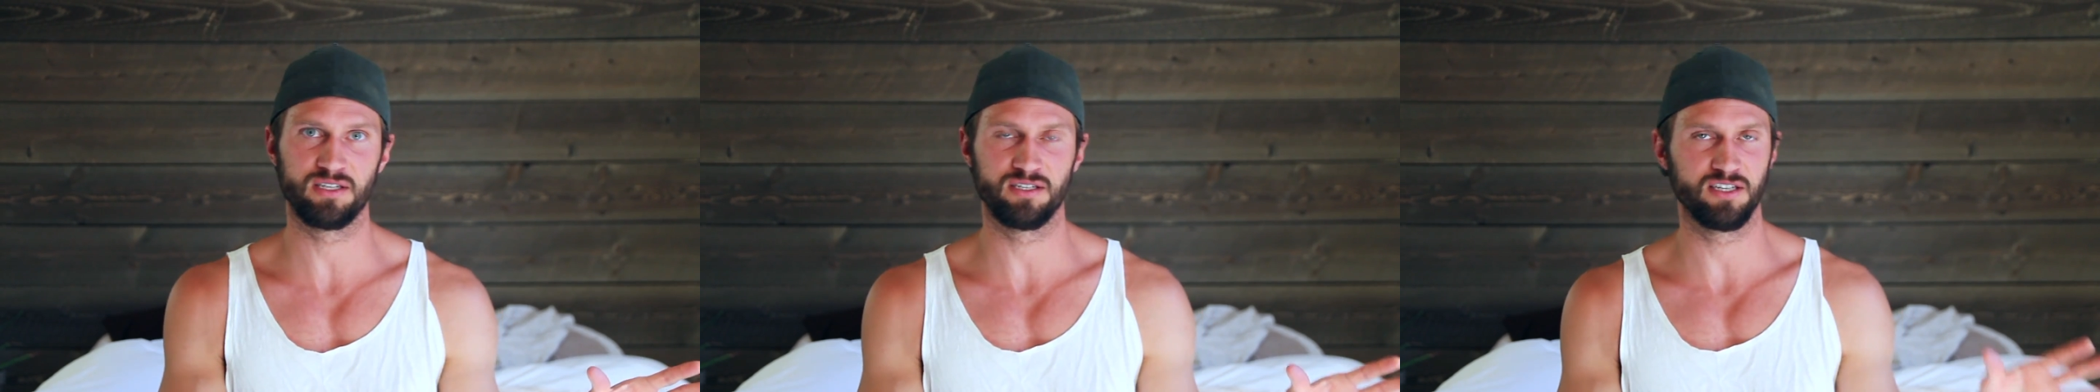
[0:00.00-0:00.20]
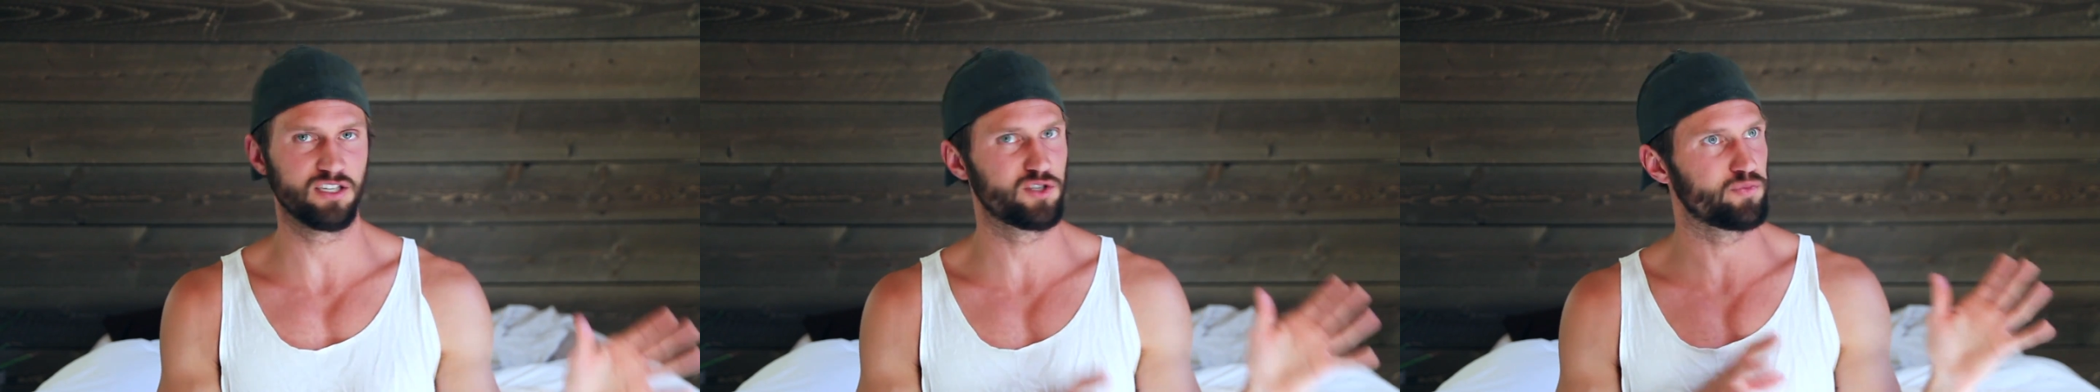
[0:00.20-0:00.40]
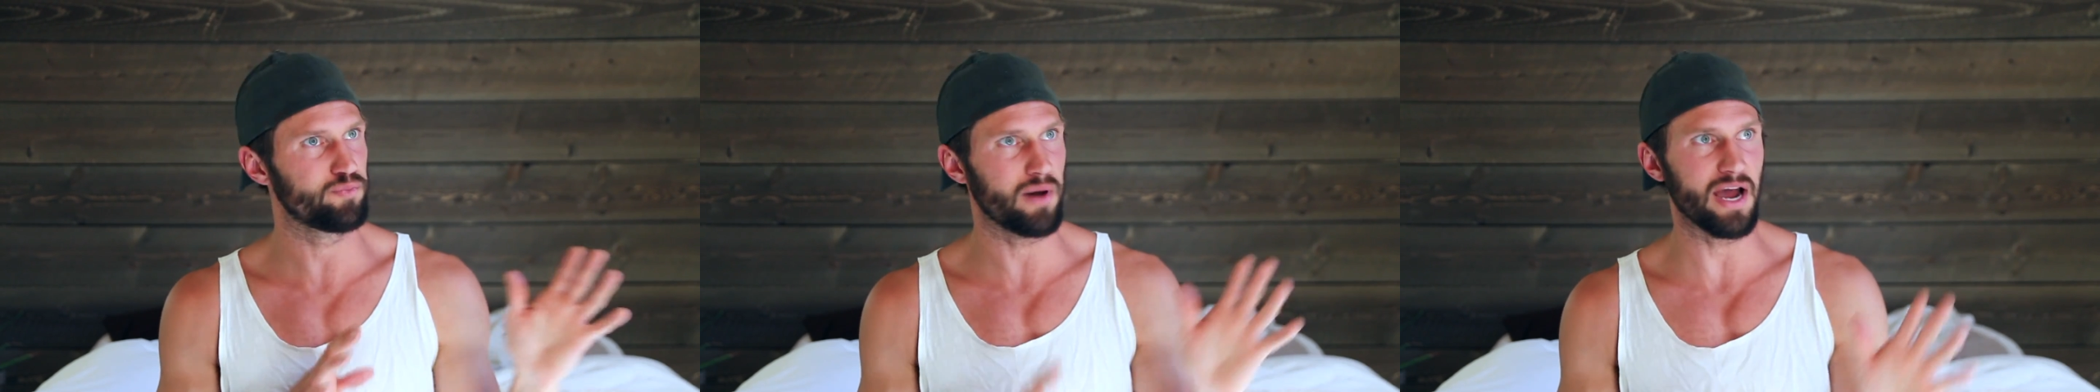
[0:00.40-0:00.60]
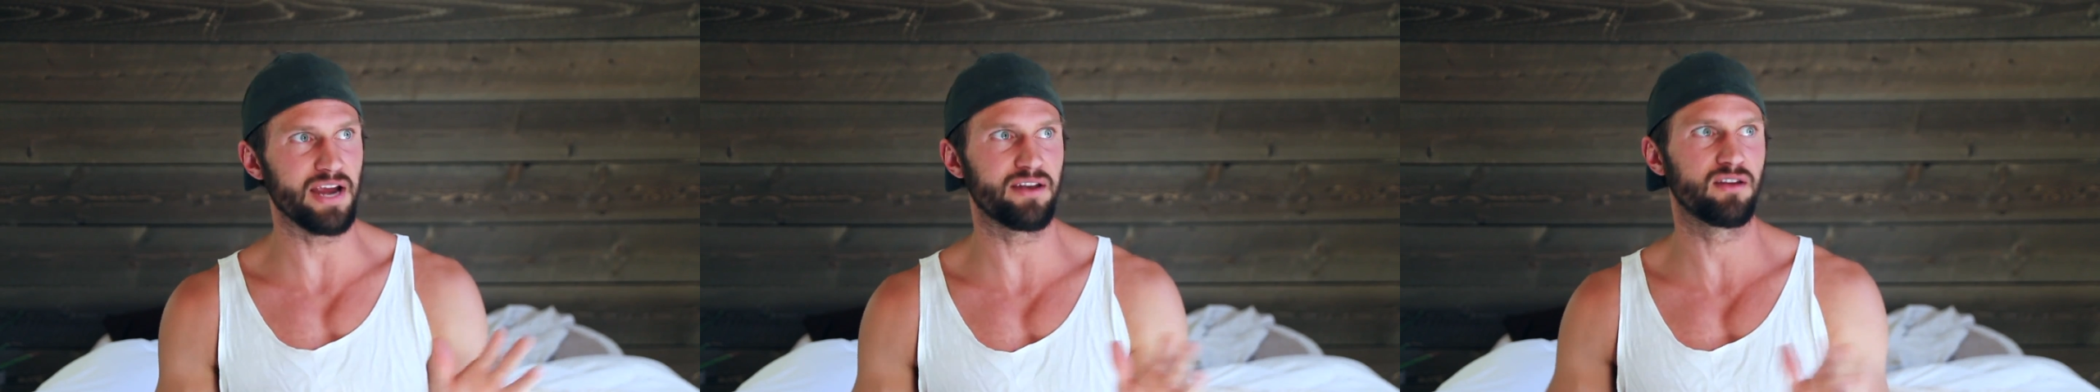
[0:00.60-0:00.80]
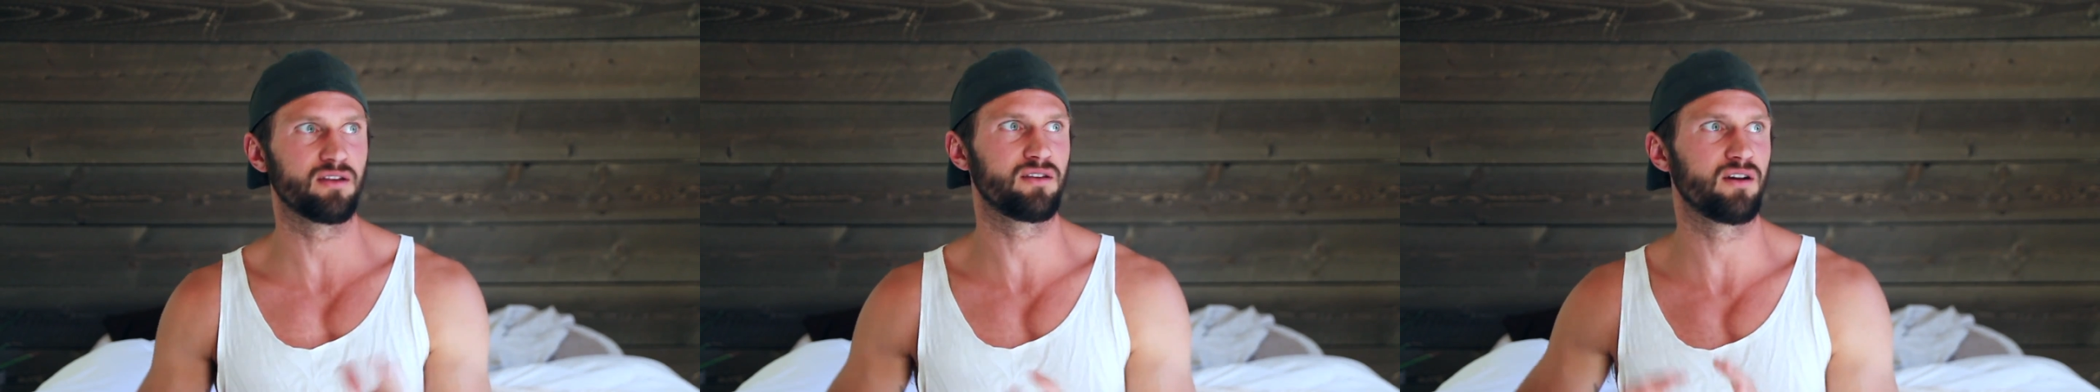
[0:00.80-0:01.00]

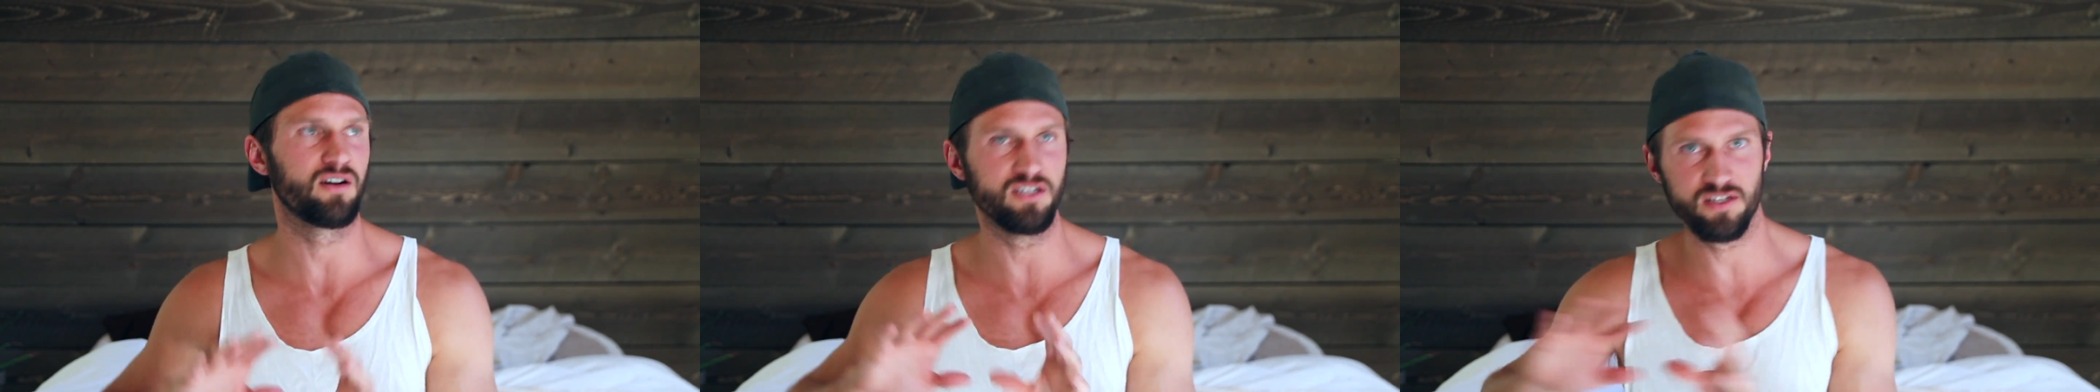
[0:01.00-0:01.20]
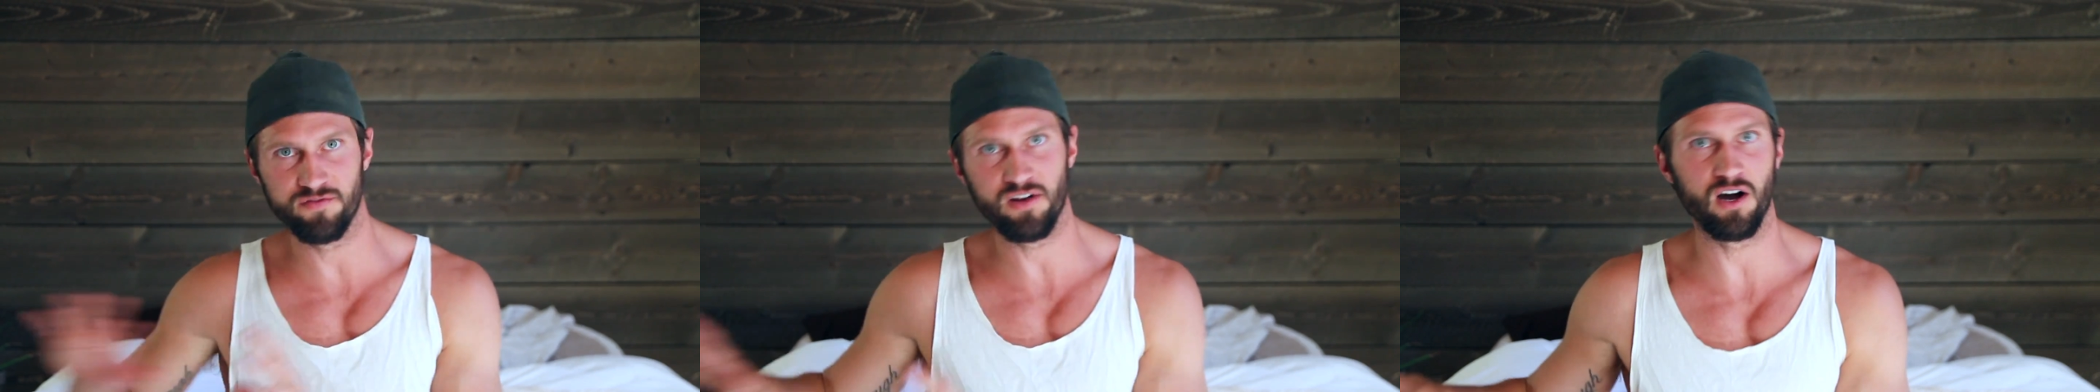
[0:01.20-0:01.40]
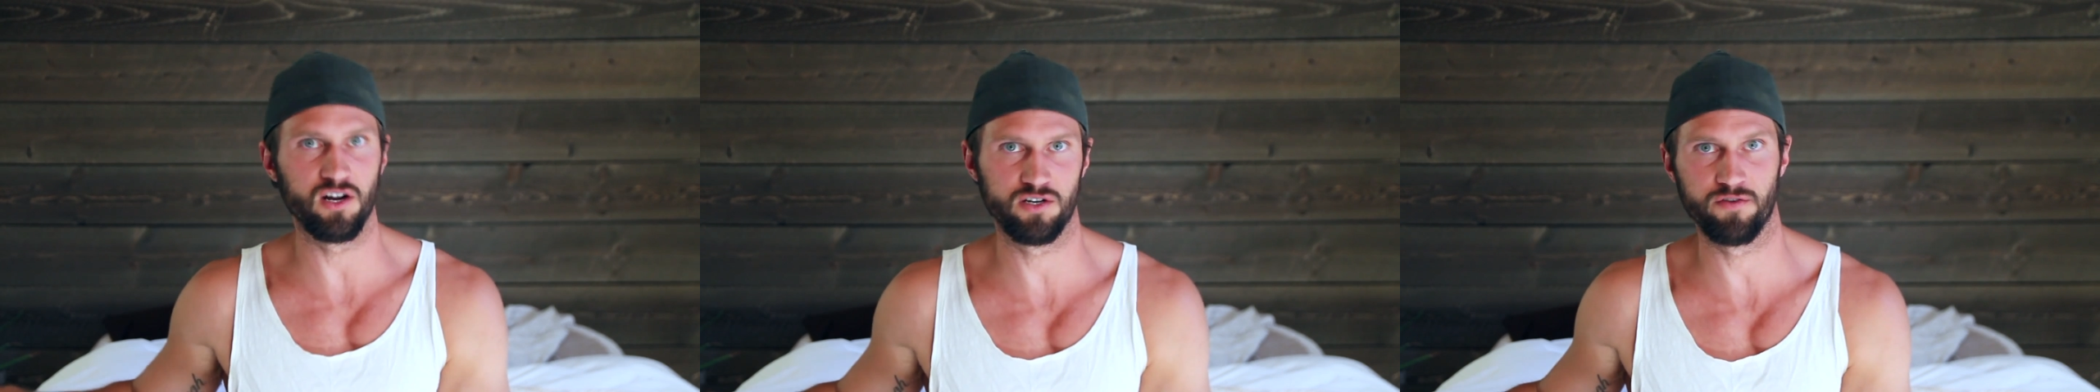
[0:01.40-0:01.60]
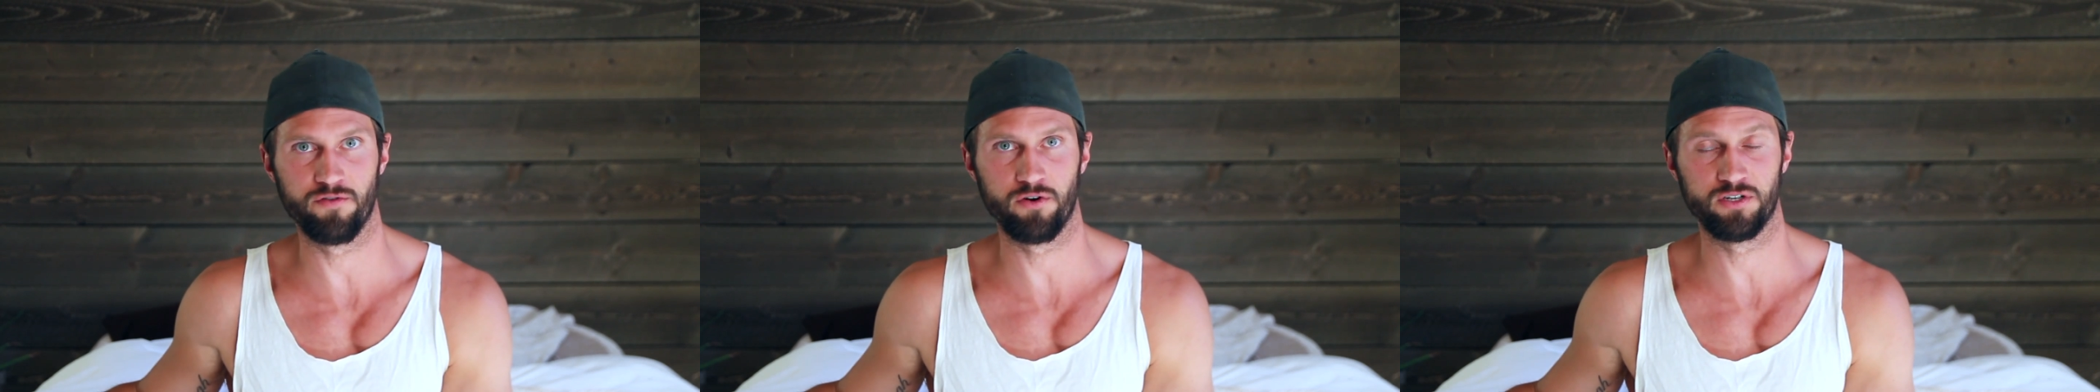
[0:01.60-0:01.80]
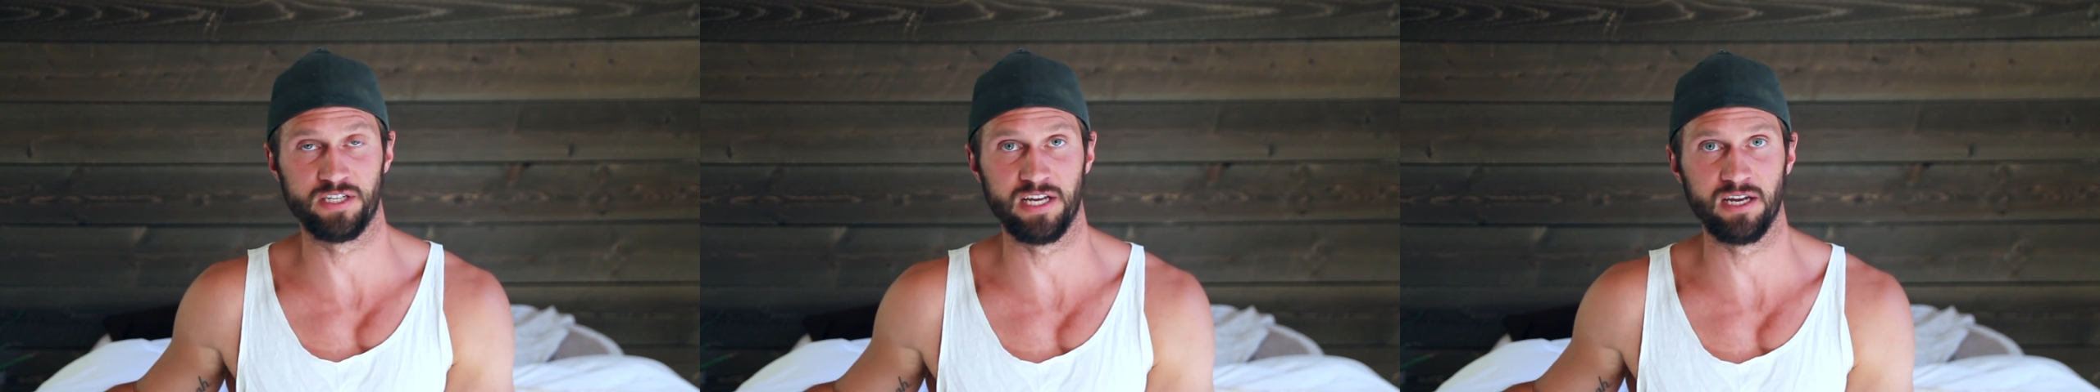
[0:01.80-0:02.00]
despite tons of
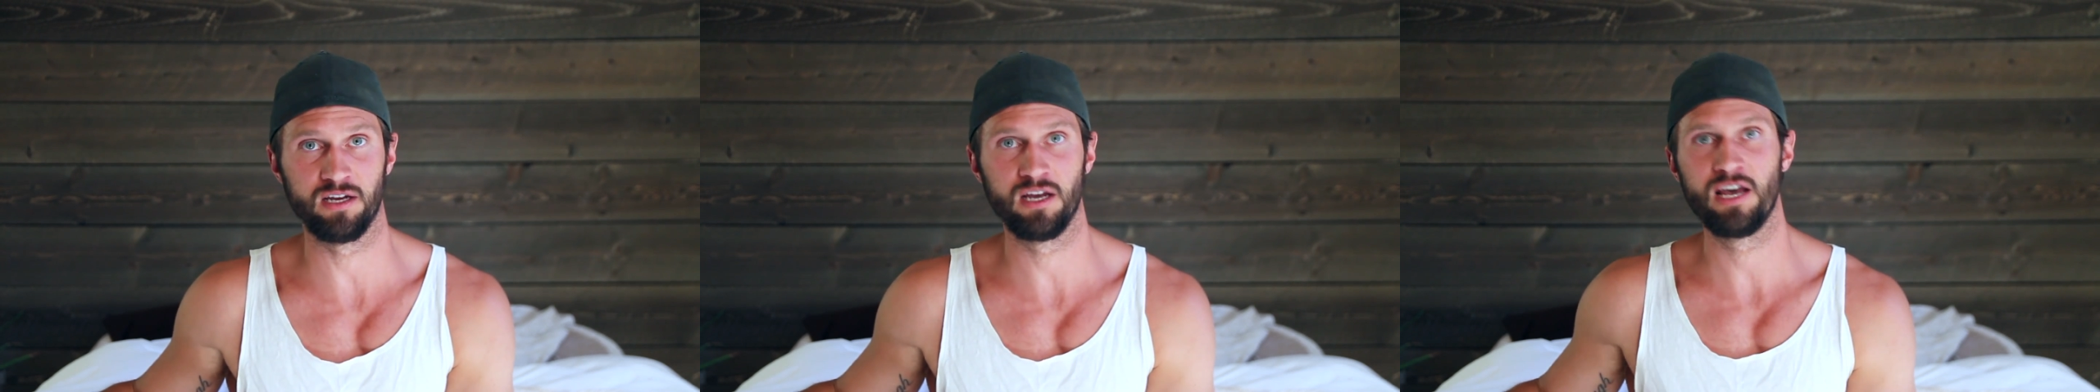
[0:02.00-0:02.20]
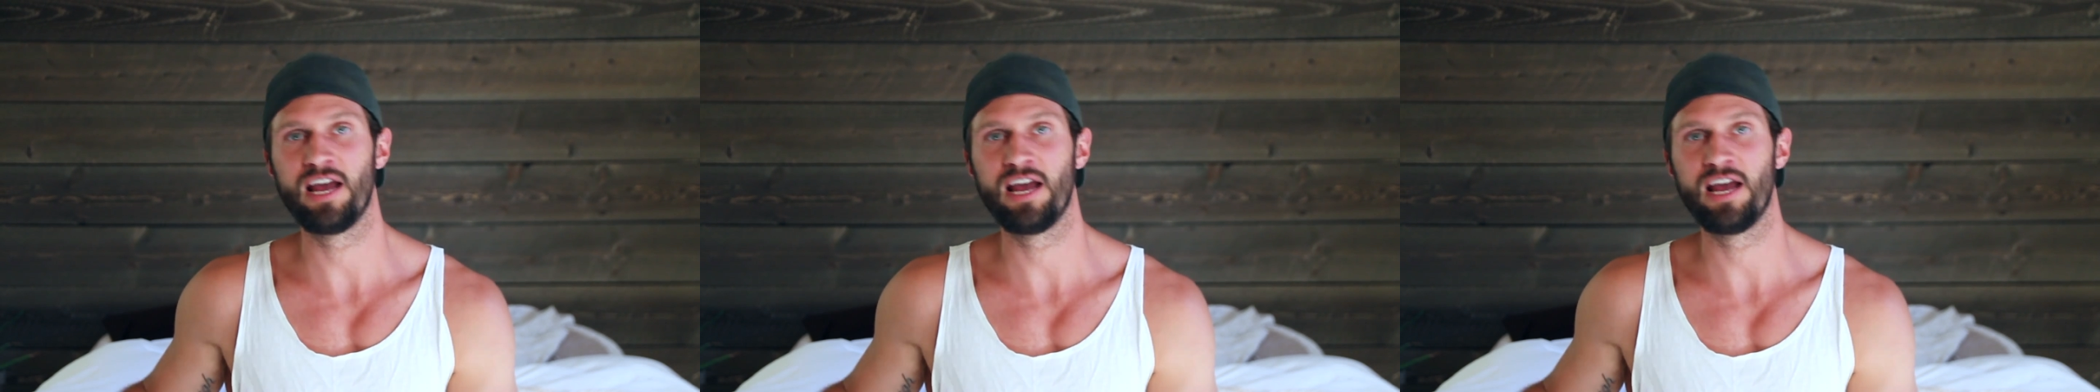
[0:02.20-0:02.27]
controversy.